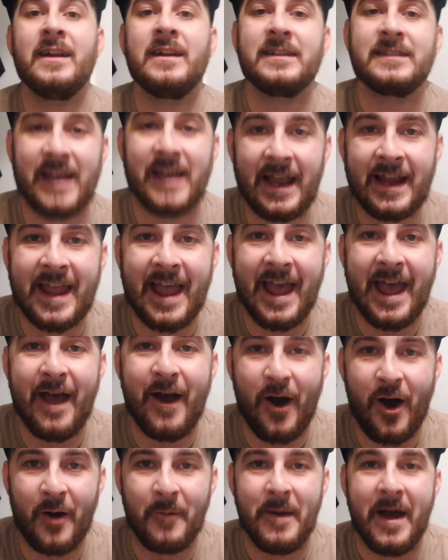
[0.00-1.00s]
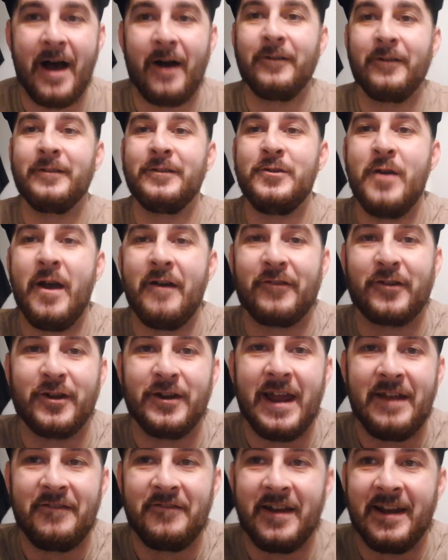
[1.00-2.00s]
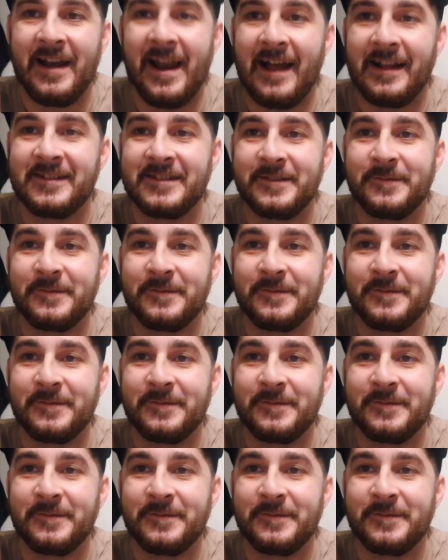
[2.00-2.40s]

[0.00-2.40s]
Take care. I'm out. You have a good evening, lads.